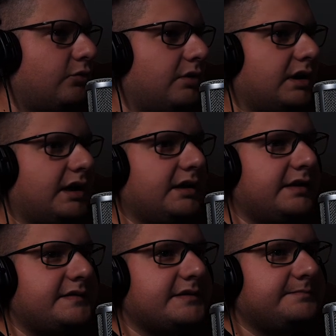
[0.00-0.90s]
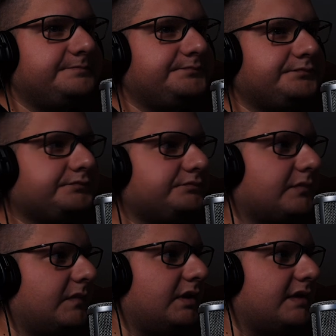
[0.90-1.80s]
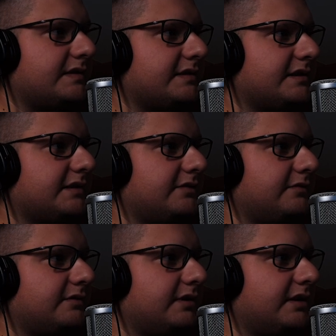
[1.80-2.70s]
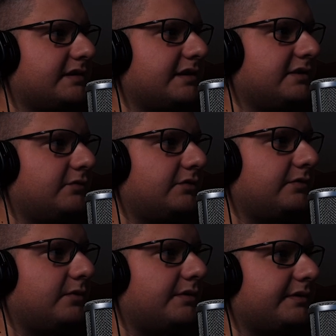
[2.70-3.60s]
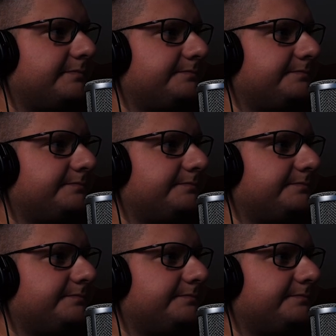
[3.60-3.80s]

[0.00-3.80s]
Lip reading: highlights. That's exactly what we want.